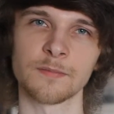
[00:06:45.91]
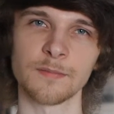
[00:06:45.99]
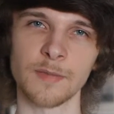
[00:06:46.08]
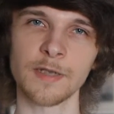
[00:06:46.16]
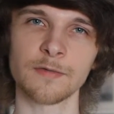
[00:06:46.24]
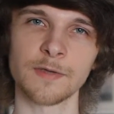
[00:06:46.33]

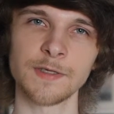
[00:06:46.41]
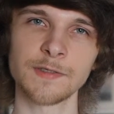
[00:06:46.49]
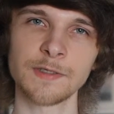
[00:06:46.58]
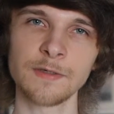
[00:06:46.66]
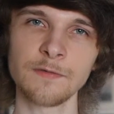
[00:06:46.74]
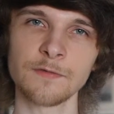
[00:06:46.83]

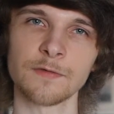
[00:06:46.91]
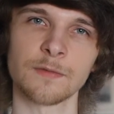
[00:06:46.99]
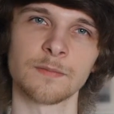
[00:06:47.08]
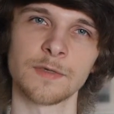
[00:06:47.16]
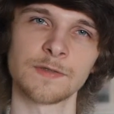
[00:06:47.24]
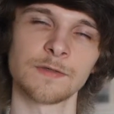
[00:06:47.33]
migrating
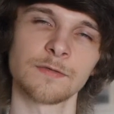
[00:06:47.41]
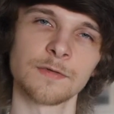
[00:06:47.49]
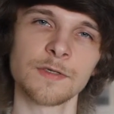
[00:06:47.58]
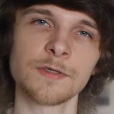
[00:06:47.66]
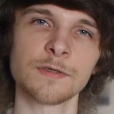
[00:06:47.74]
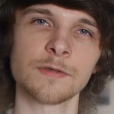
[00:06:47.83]
from its
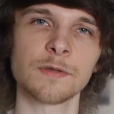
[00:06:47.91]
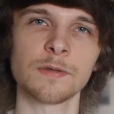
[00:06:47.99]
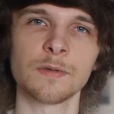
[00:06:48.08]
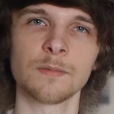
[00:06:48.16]
traditional